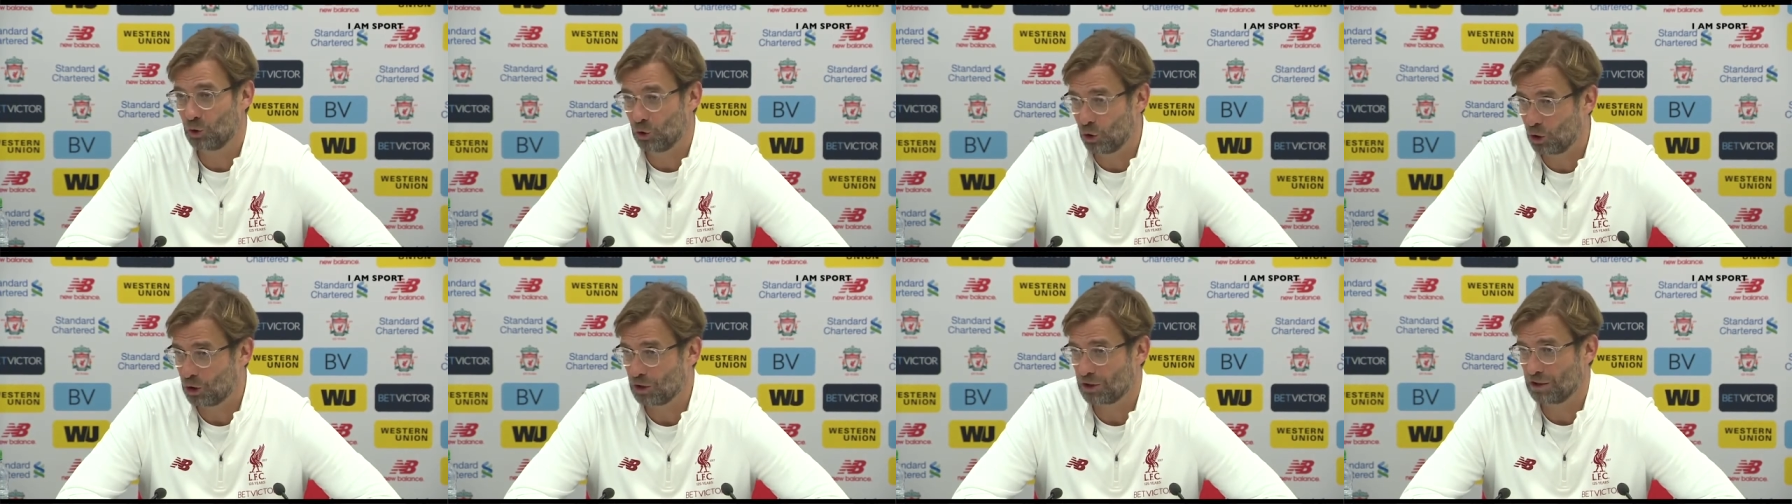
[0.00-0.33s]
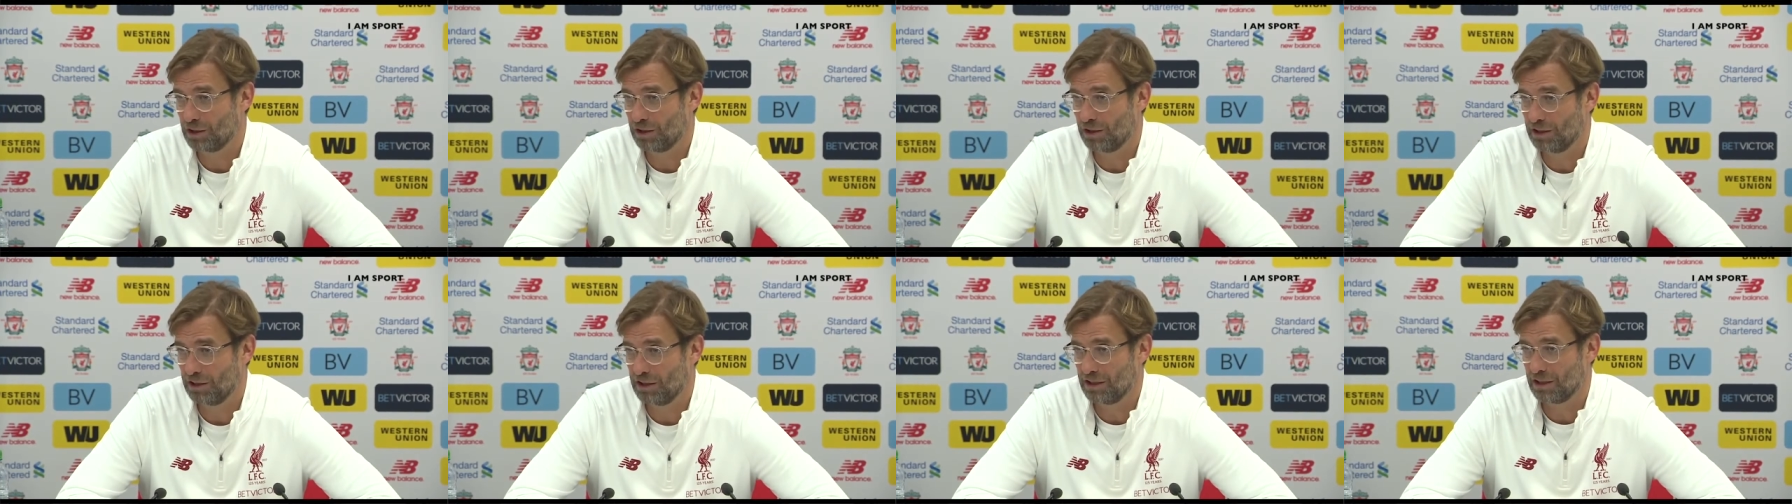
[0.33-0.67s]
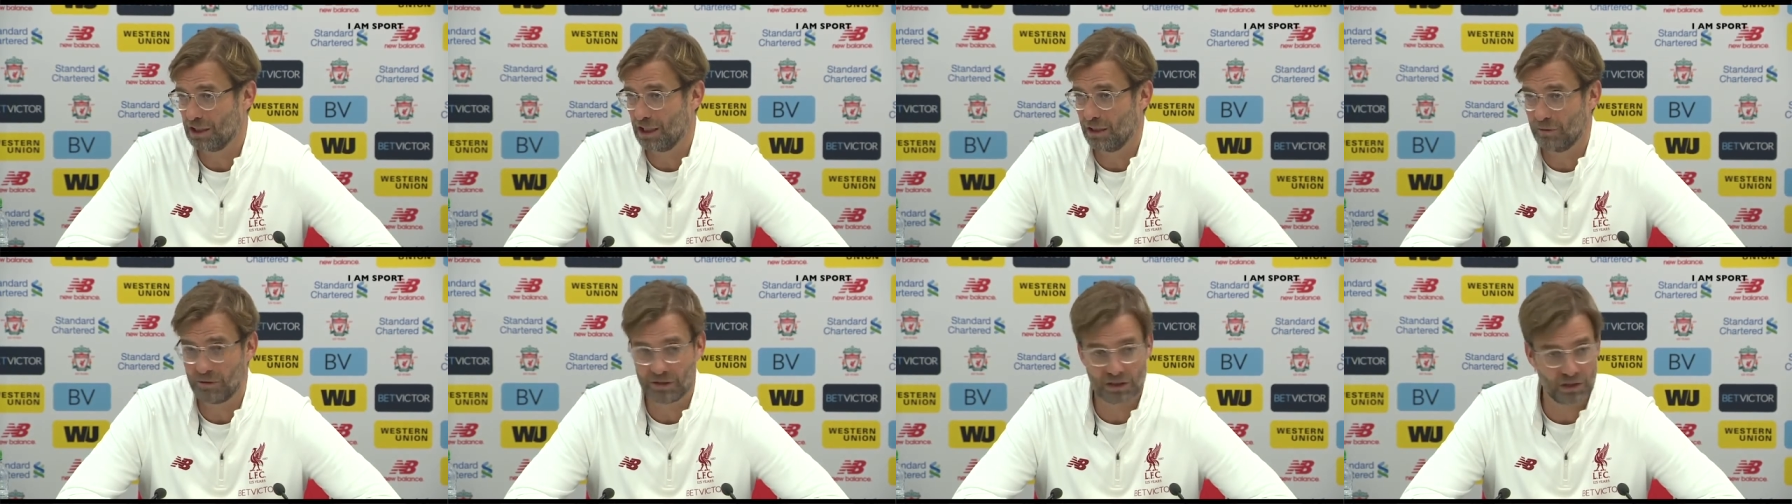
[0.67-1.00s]
not an
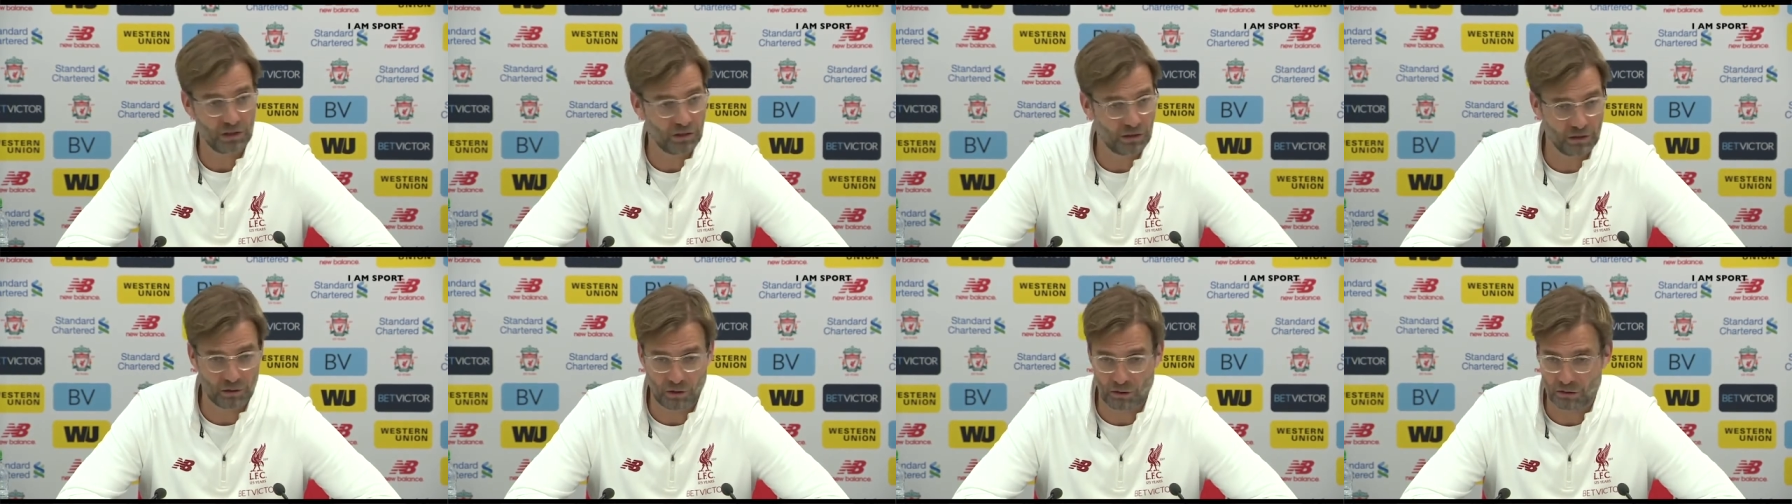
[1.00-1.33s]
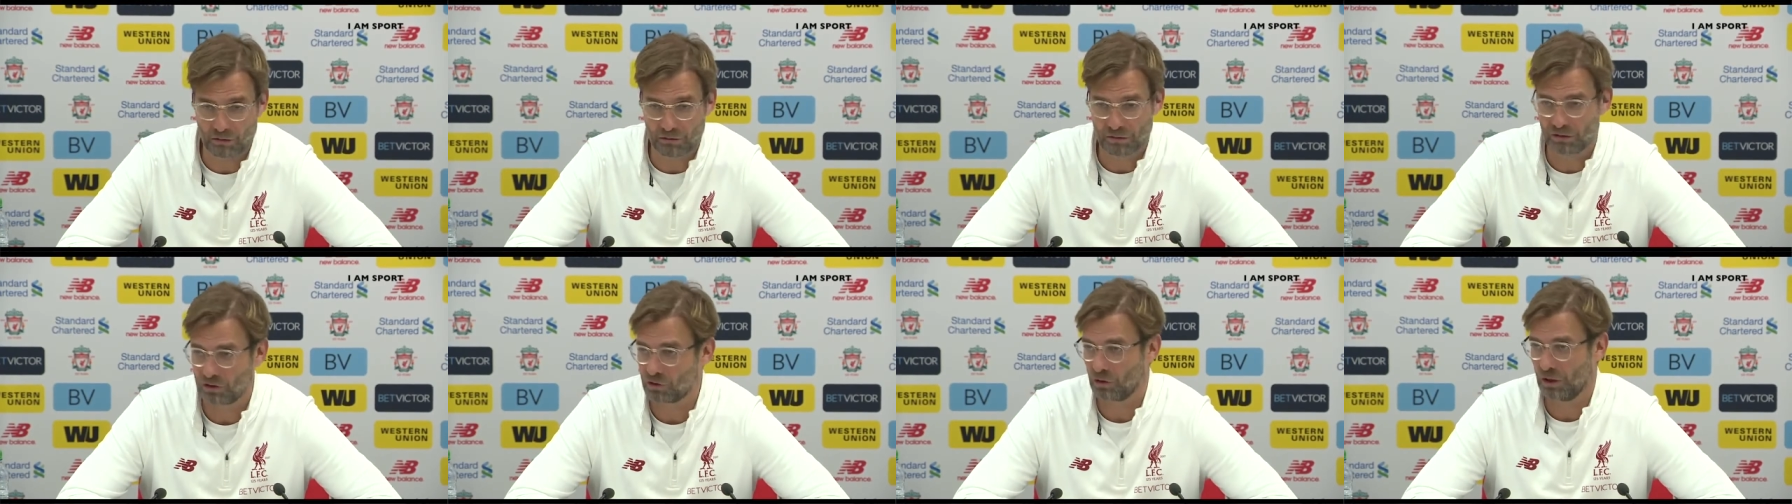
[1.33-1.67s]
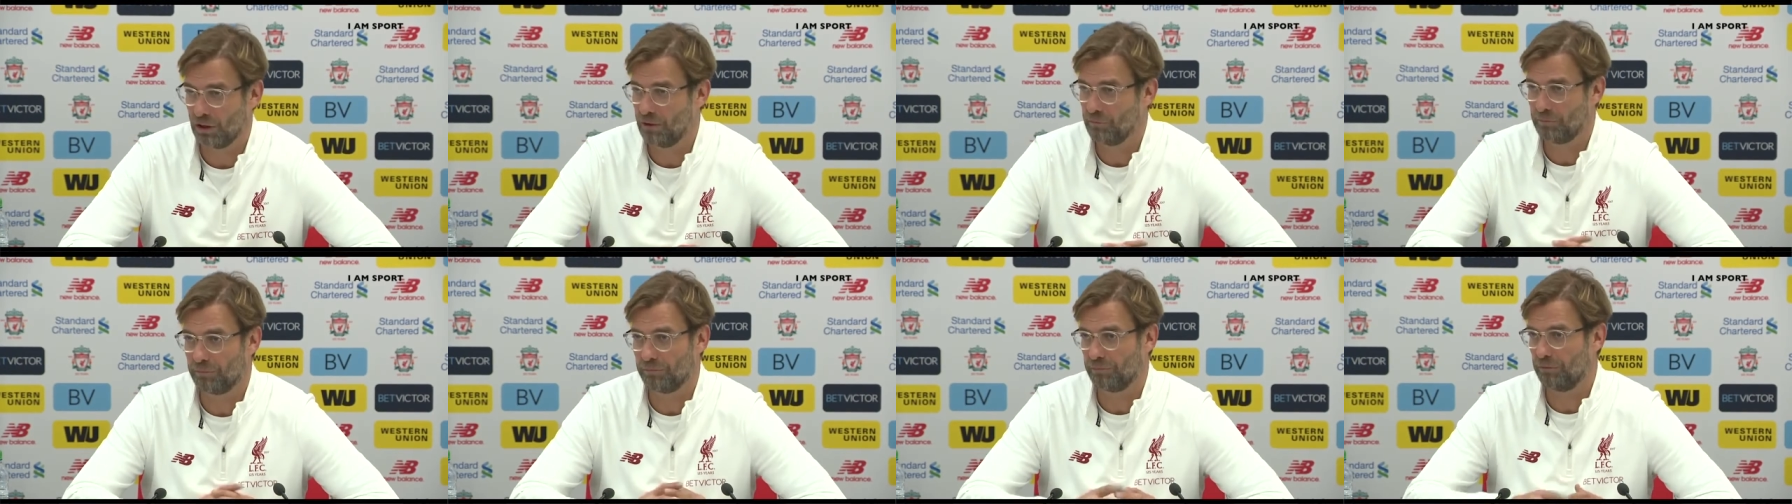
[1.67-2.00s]
easy game. It's a long
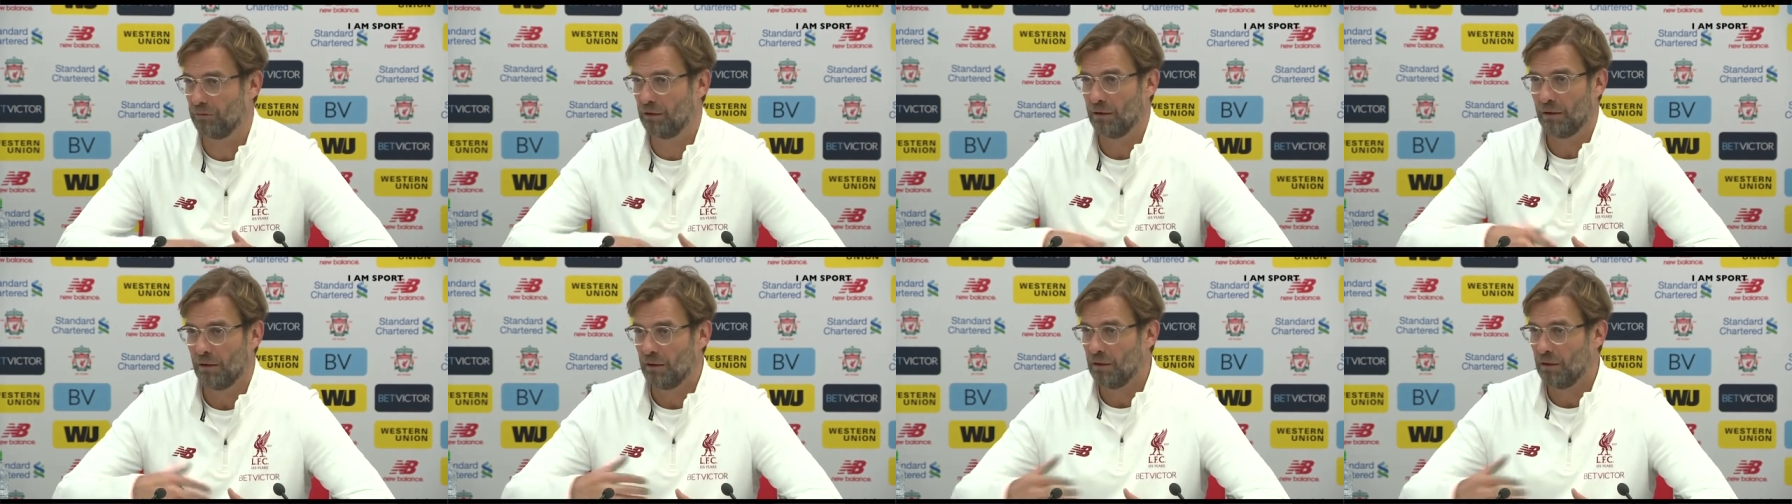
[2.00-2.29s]
trip.